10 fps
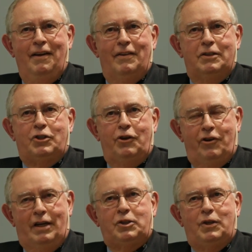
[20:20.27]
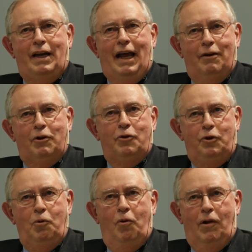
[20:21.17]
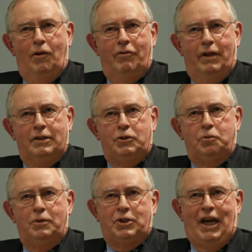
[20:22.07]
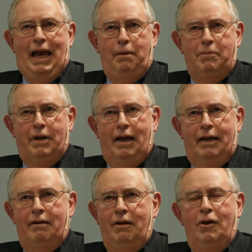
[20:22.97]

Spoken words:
that suggested how to do all of this was aimed at